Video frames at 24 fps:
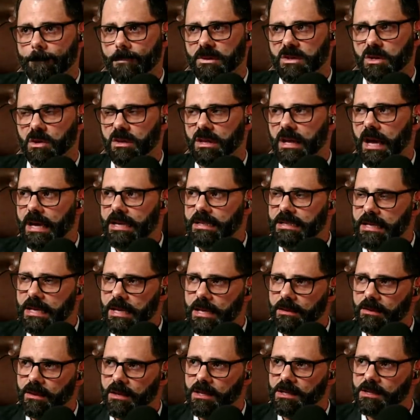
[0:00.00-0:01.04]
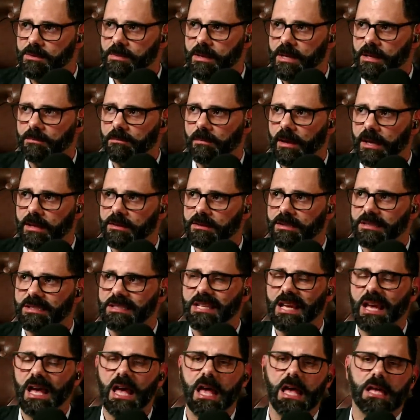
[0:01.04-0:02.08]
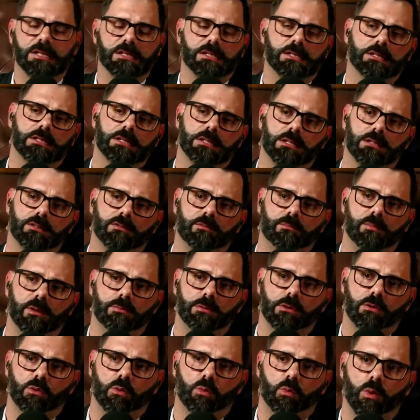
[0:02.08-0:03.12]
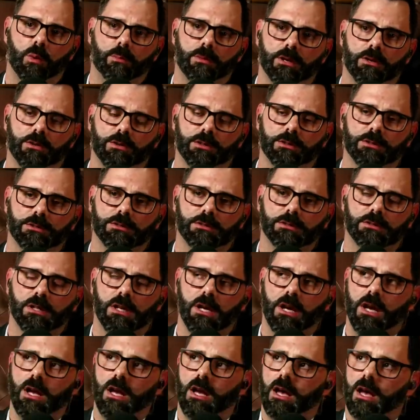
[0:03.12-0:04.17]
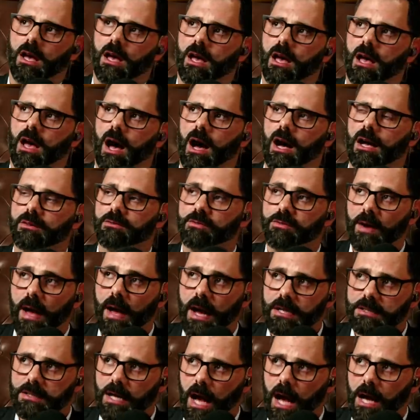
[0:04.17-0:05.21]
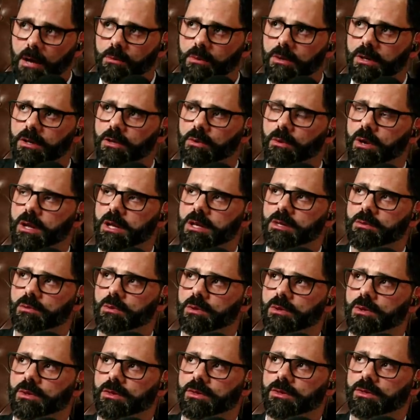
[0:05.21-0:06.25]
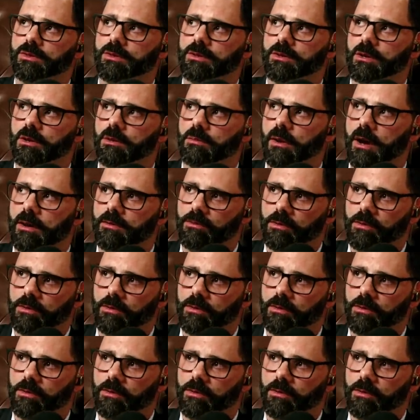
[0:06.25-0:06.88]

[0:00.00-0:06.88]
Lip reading: So the idea that it's being made the test of biblical womanhood. In fact, I would agree with my